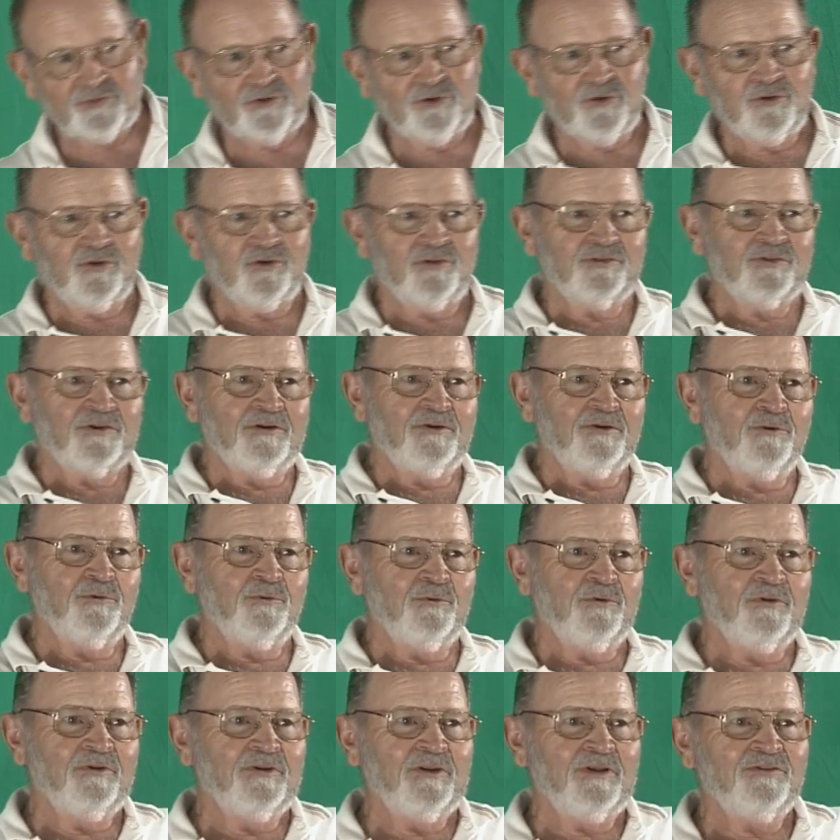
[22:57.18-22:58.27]
here. Of course, I don't know
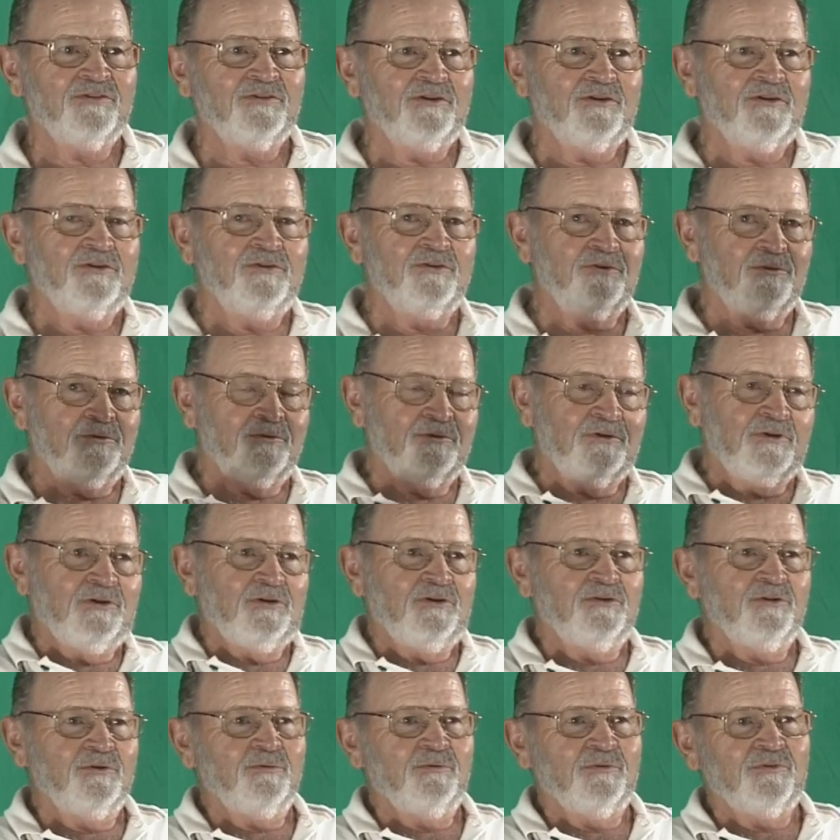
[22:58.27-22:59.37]
whether that's going to do you any
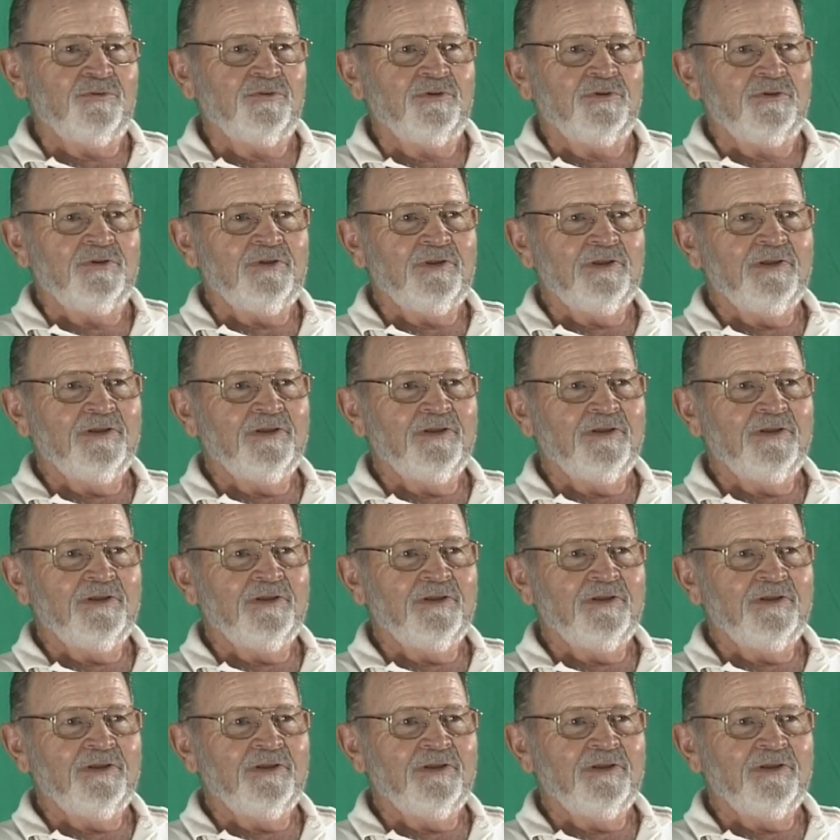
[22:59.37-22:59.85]
good with. Oh yeah, as a